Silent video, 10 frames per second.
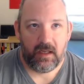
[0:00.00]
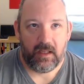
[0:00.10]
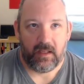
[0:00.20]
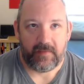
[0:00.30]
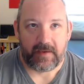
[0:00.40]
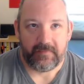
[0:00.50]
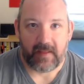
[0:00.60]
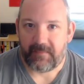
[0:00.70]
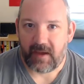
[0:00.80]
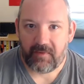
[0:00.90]
Like a
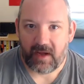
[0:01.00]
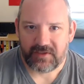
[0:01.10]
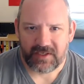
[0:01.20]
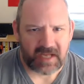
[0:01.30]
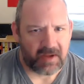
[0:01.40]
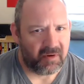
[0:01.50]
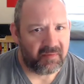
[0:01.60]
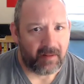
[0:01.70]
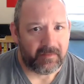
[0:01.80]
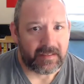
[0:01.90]
lot of my projects, I will
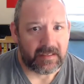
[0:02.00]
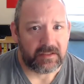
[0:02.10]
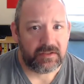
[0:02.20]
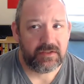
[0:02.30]
probably get